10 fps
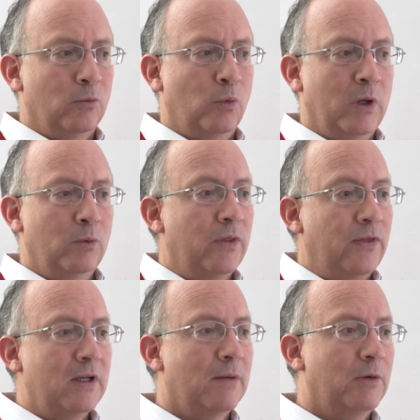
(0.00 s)
When we
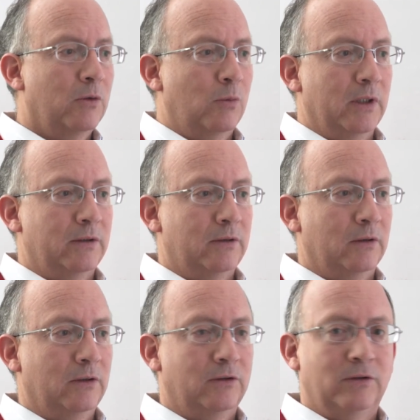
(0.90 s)
think about what
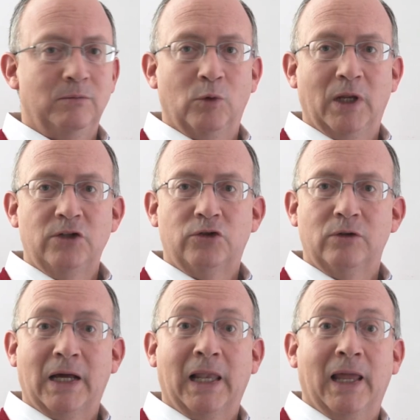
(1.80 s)
the
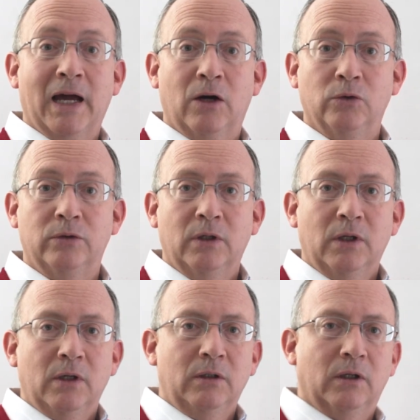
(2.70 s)
simulation allowed,
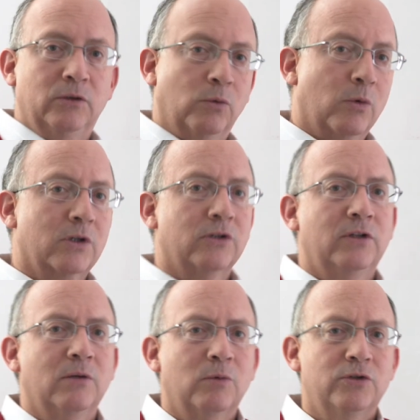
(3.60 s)
the workers,
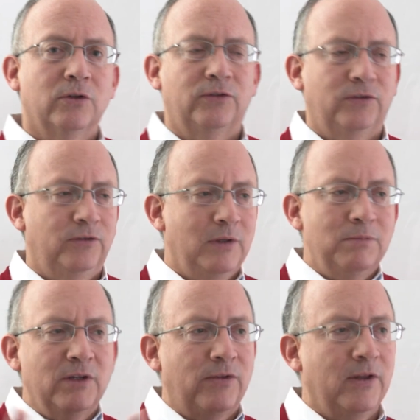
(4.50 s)
they were just
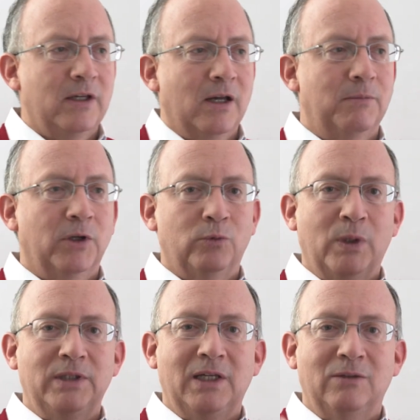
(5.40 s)
simply thinking about
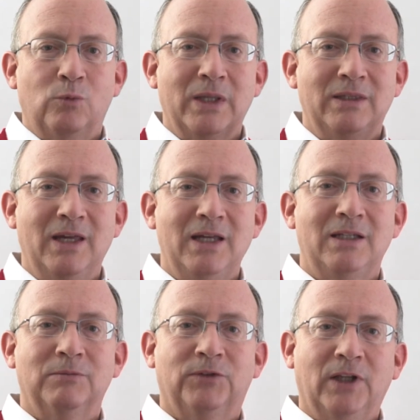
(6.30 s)
what they
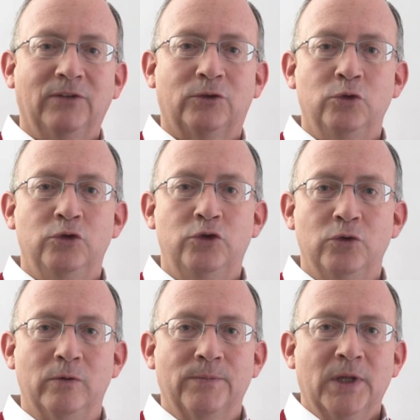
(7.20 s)
themselves could
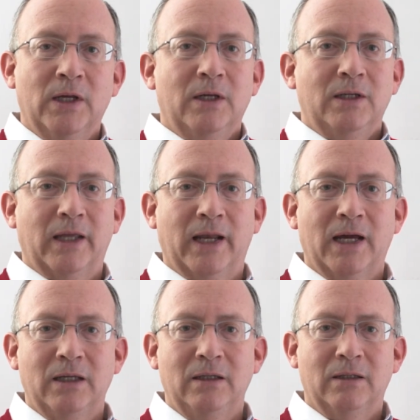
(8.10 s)
do. Can
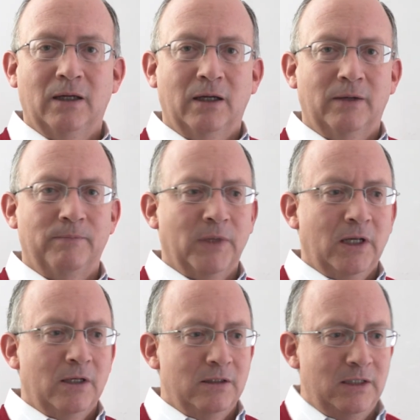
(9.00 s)
I
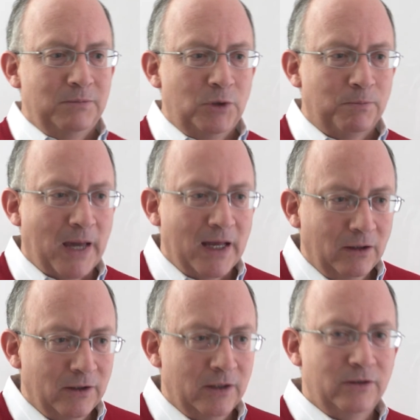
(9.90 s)
dip the
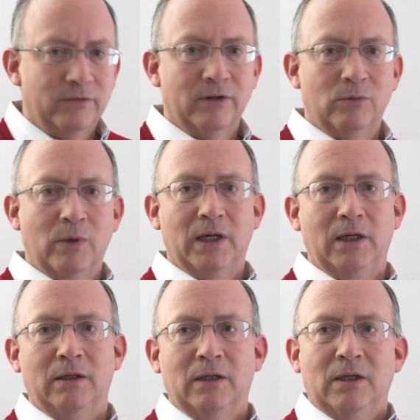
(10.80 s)
paddle in a different
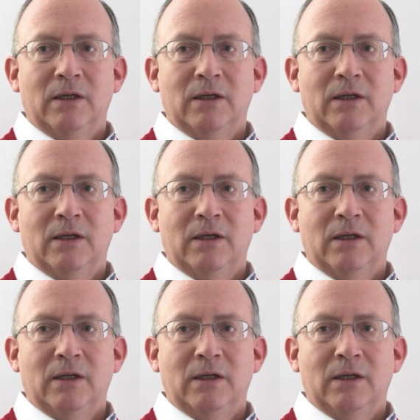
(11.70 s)
way?